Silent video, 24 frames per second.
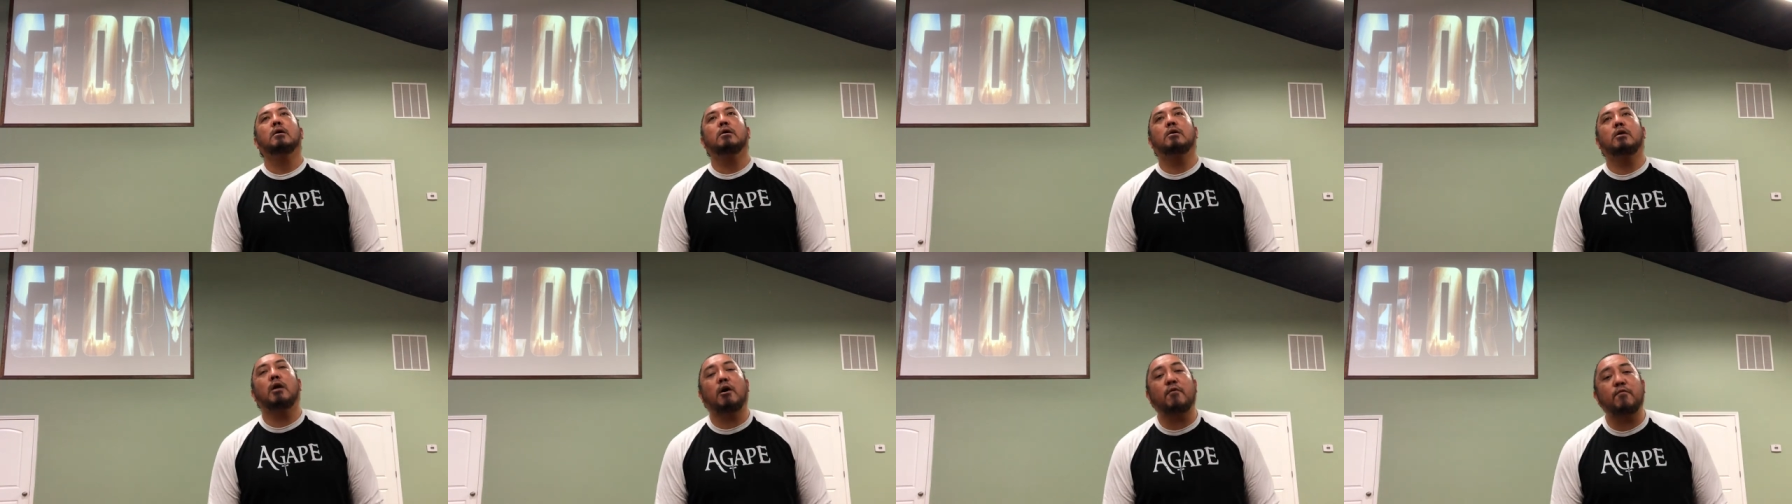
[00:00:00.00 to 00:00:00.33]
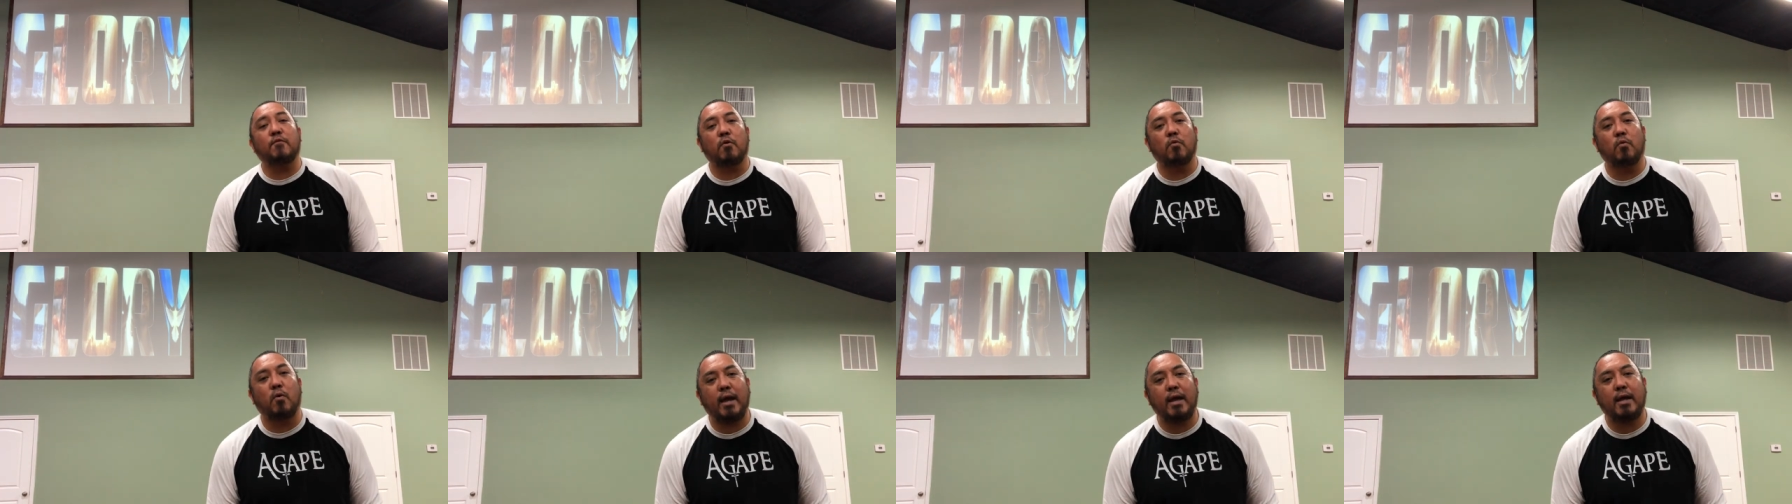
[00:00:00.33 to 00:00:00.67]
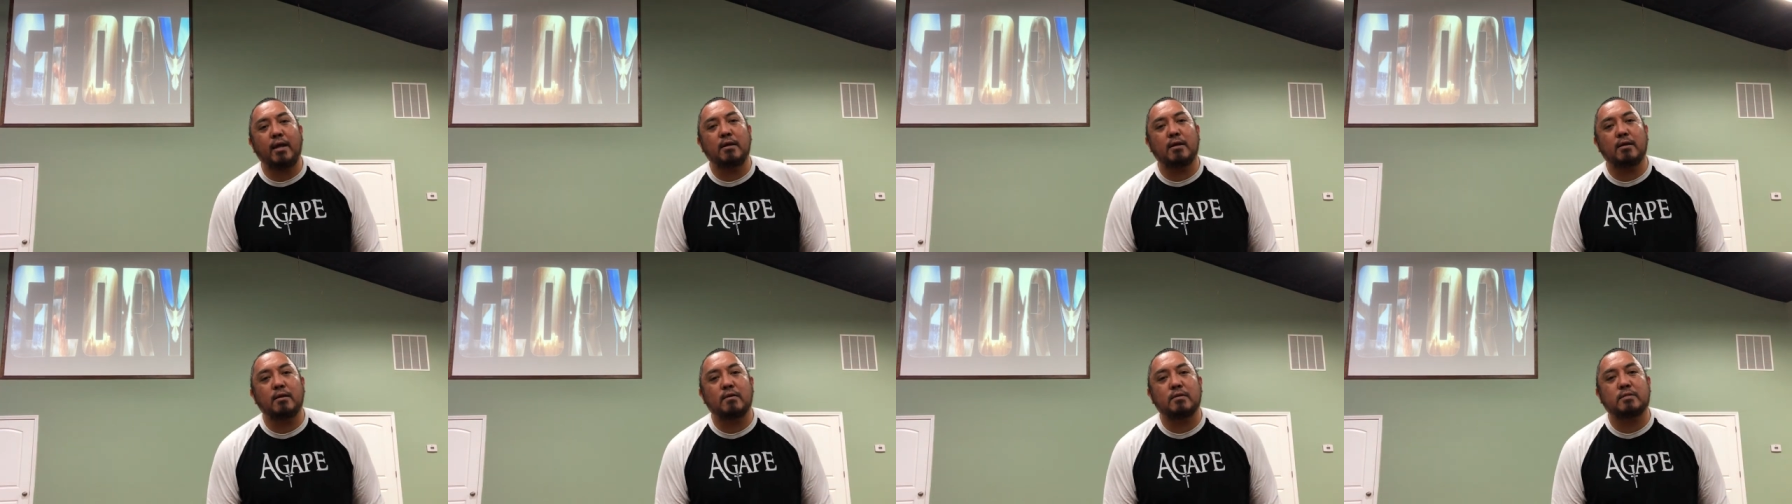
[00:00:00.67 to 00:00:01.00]
You ever
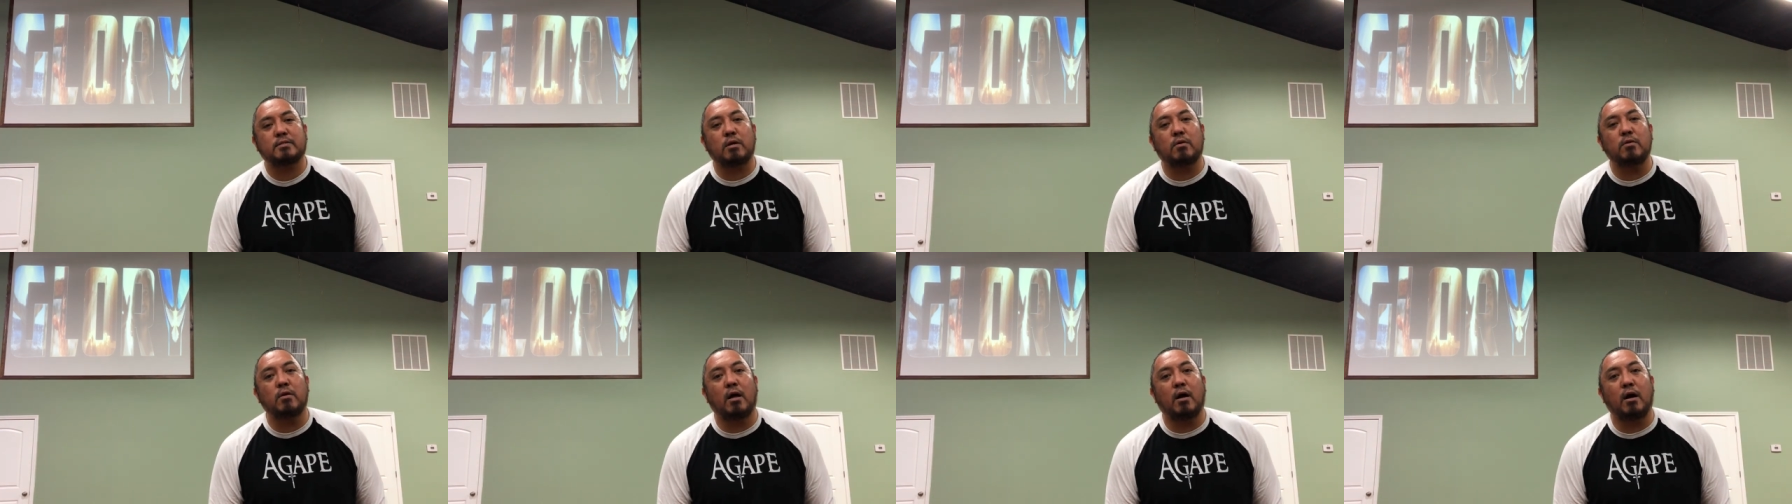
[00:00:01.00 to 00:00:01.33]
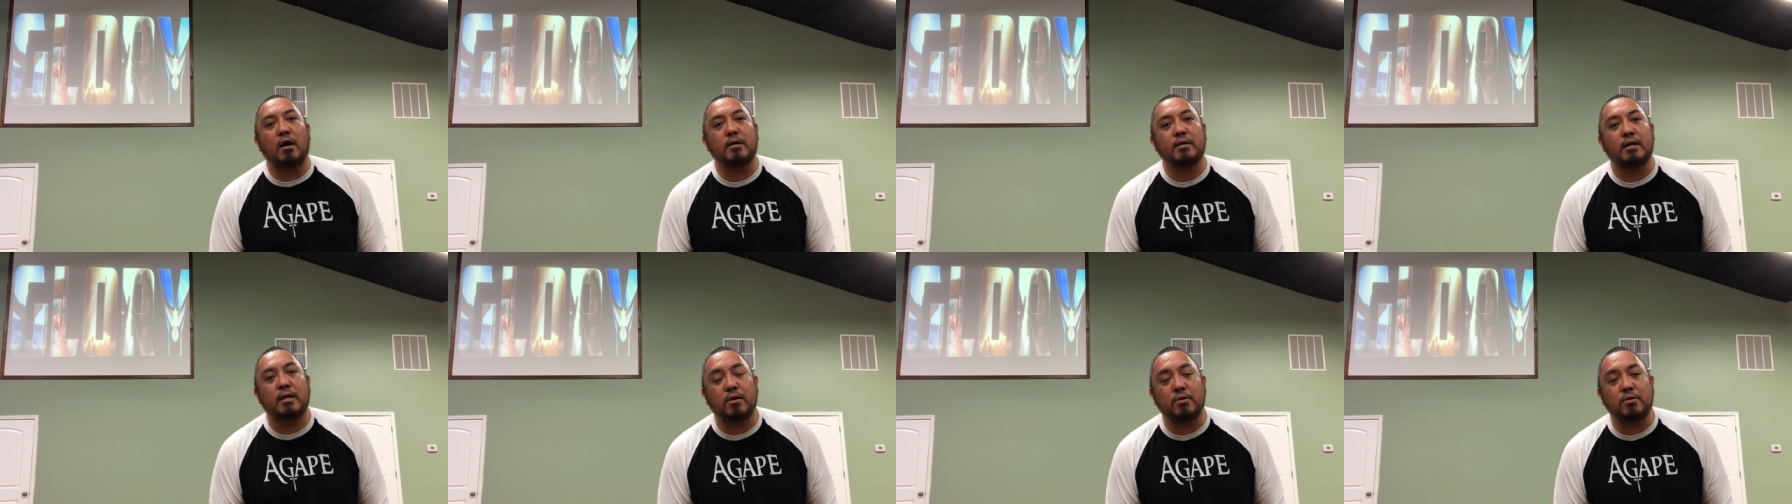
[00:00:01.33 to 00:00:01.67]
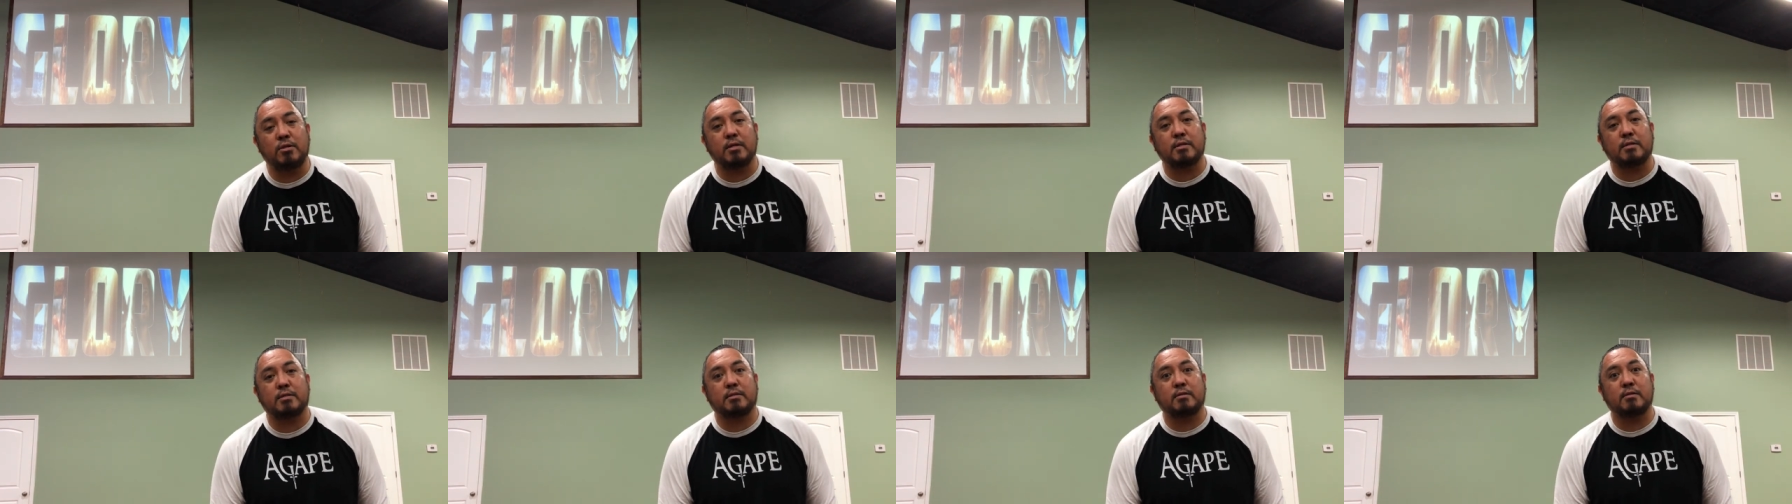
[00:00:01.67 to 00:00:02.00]
wait so long that you
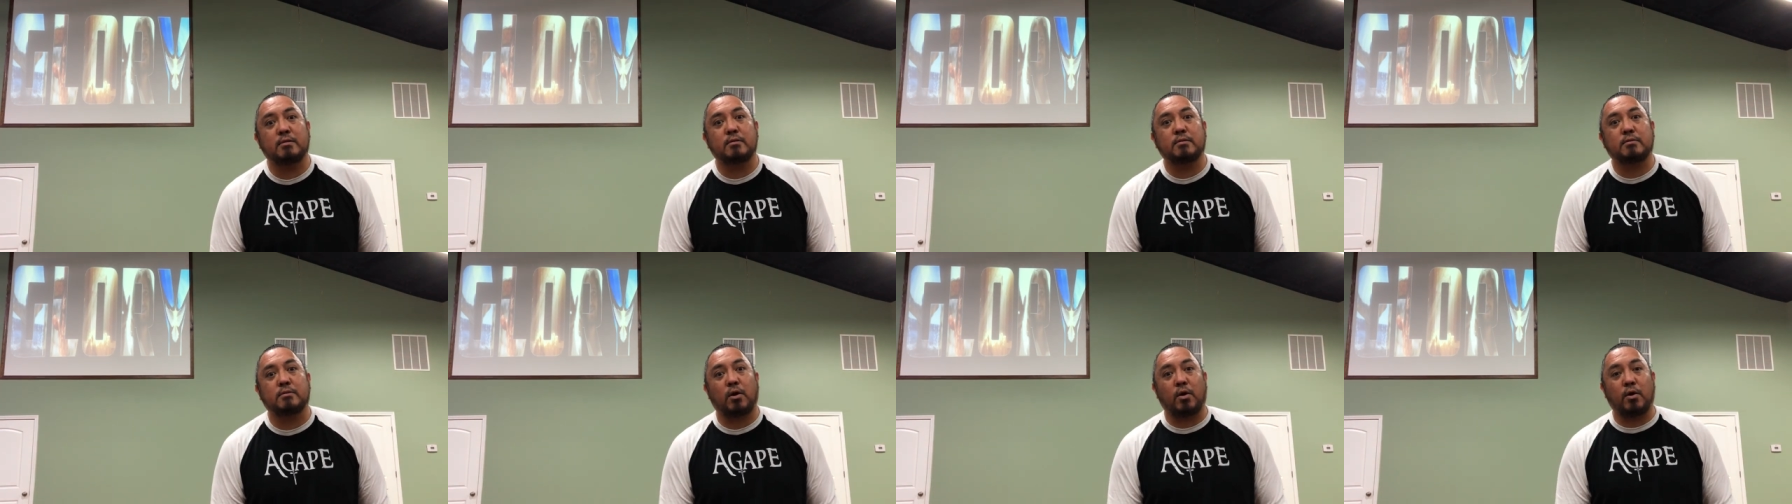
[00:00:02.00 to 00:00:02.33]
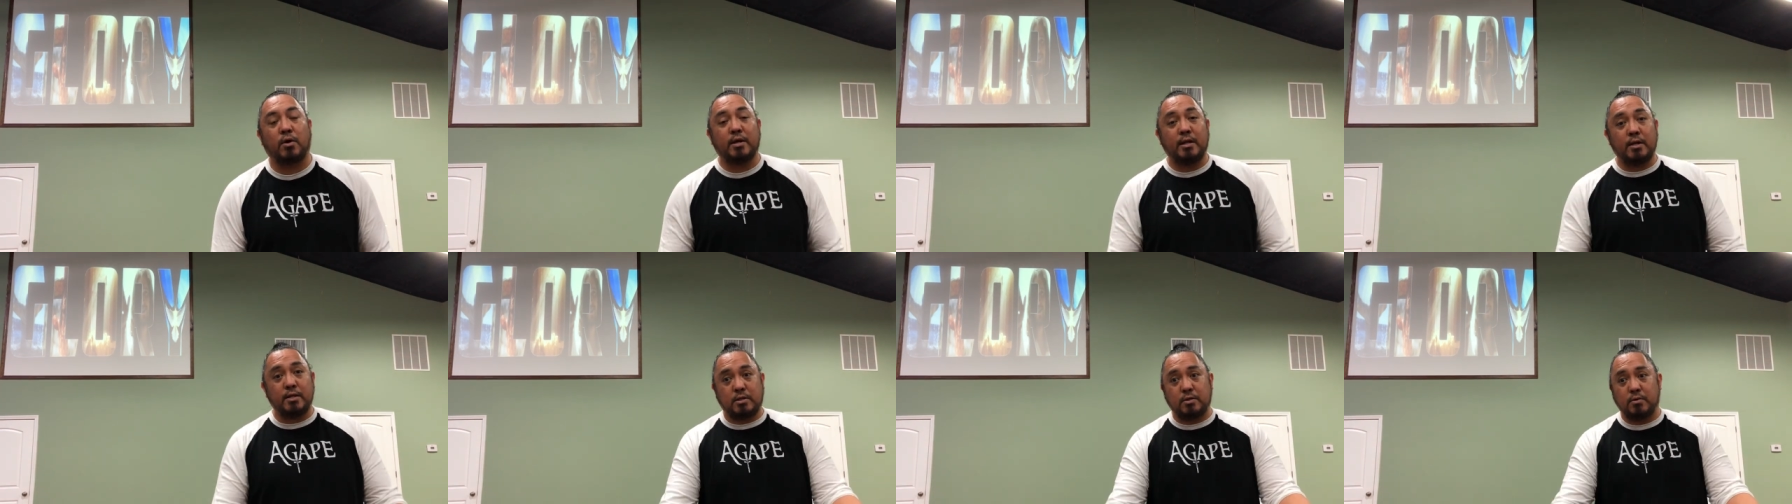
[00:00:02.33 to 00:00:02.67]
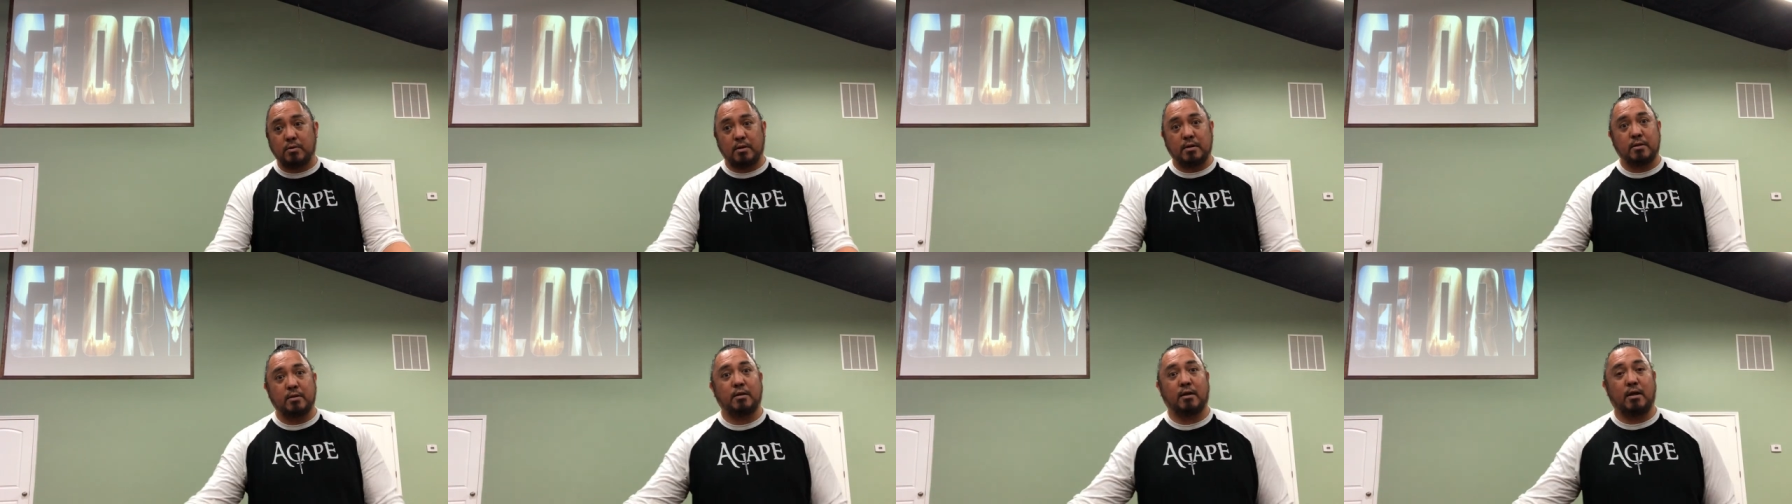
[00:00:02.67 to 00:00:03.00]
just turn
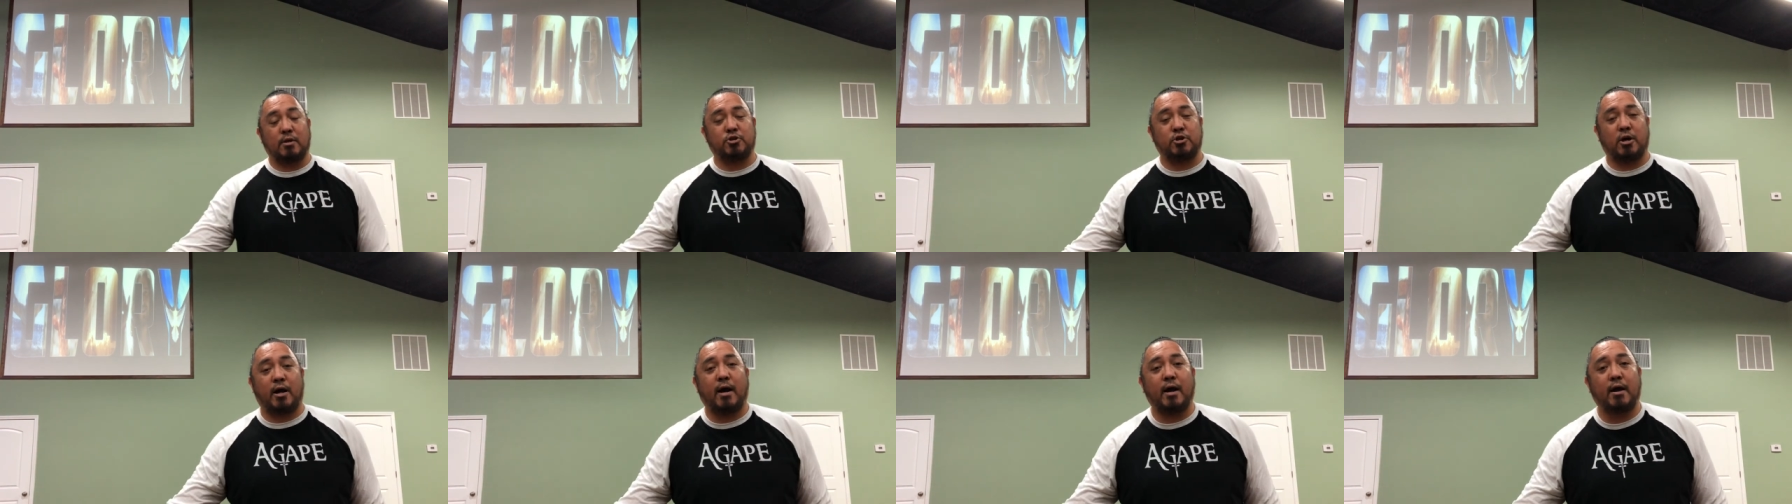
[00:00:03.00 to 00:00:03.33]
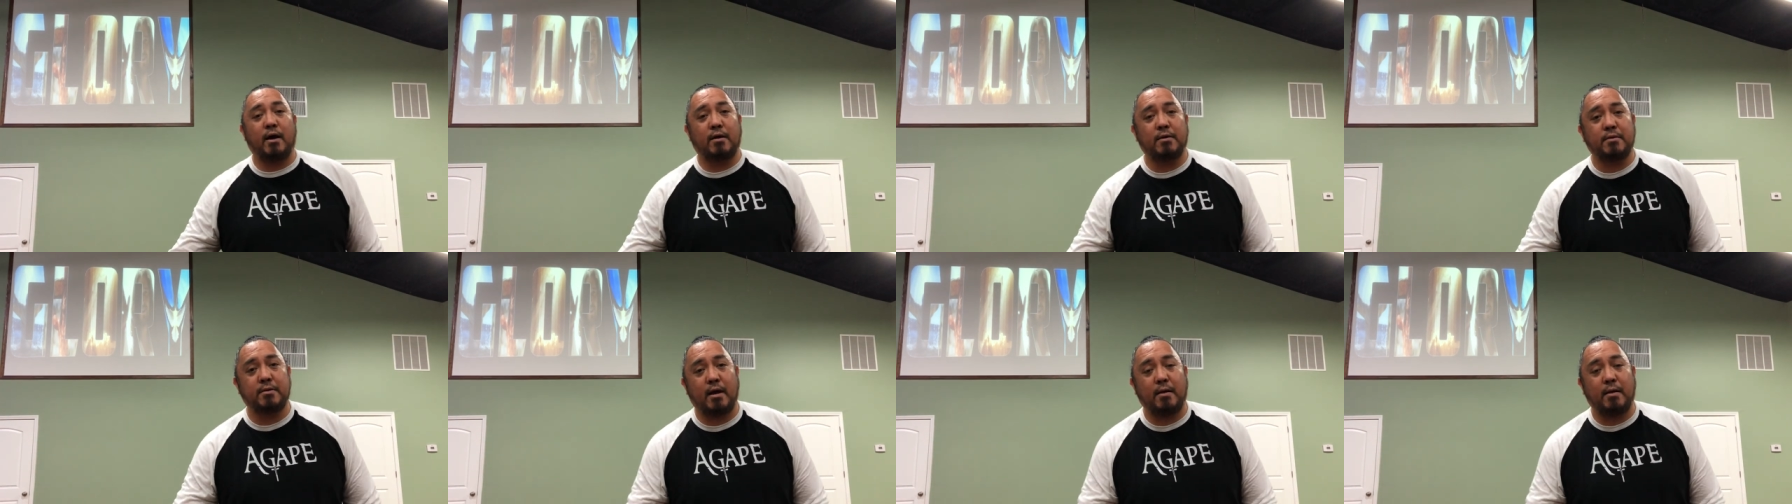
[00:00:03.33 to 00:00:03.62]
into a, a child?